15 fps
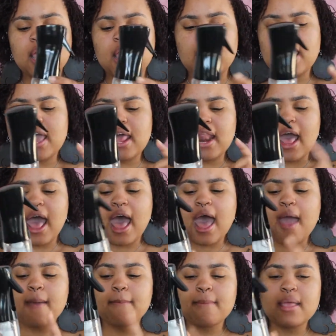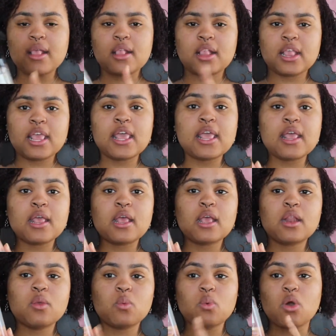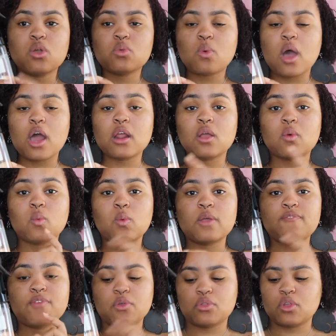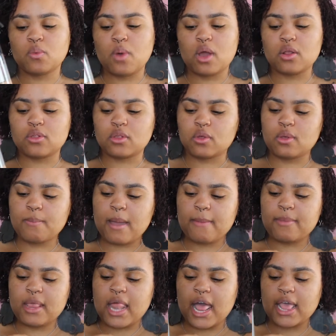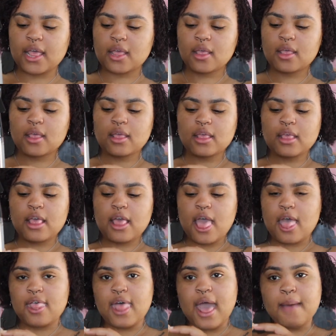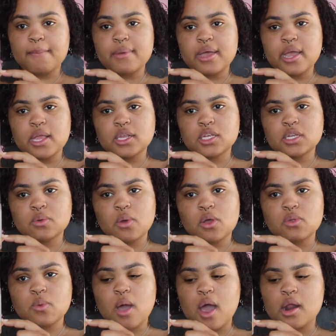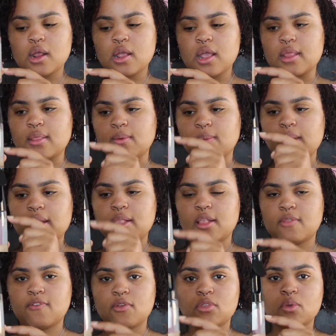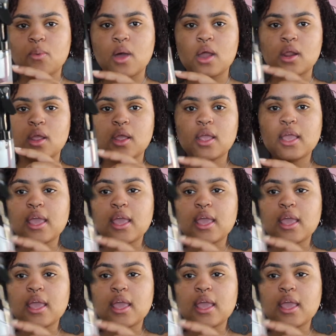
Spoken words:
And I mix in rose water with filtered water. So it might be like that much rose water and the rest is filtered water.